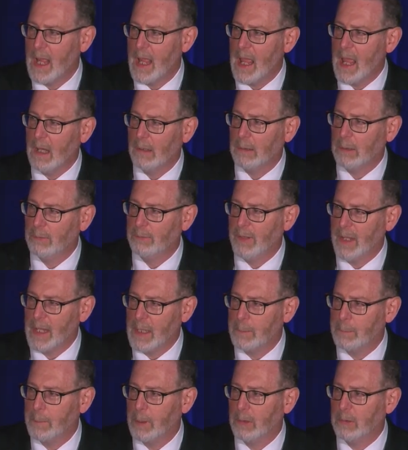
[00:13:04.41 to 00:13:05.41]

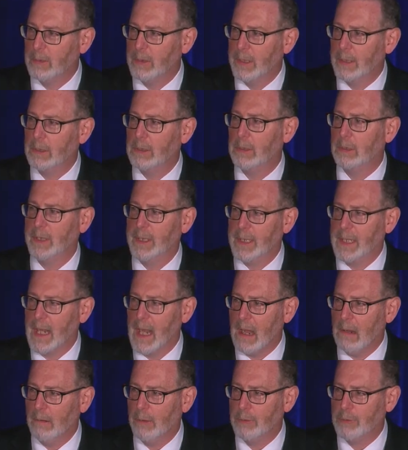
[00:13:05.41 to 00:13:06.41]
elevate political
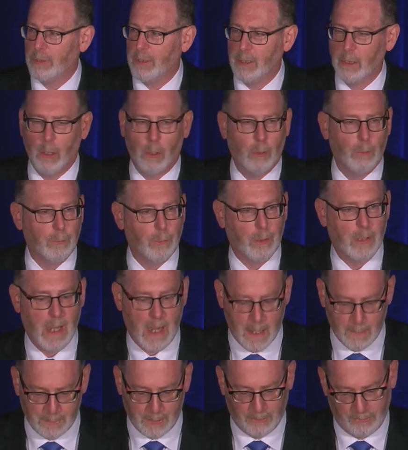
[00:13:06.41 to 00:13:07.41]
ideology over common